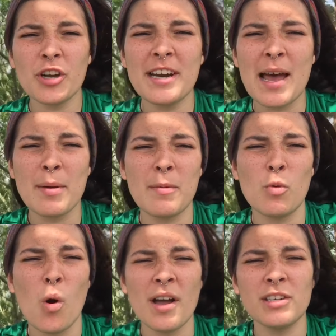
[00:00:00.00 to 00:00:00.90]
looking at maybe
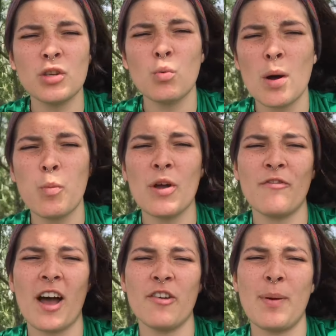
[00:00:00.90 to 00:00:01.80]
1 to
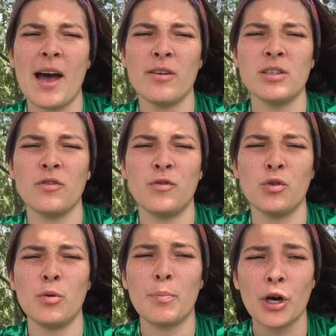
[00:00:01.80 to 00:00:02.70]
1.5 pounds of
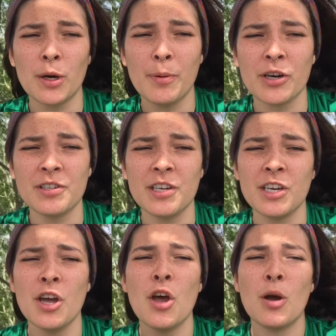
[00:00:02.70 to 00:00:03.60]
food per
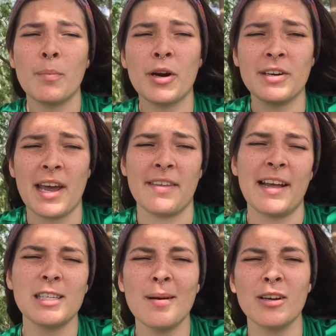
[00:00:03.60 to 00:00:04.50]
person per day.
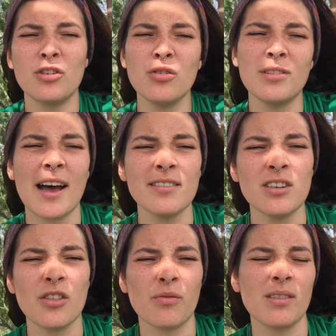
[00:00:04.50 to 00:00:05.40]
That's about 2,000
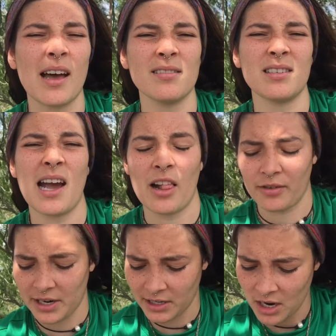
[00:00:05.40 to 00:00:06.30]
to 3,000
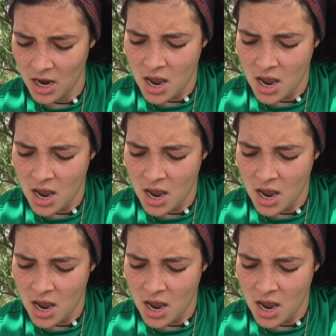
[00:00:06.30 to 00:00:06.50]
calories.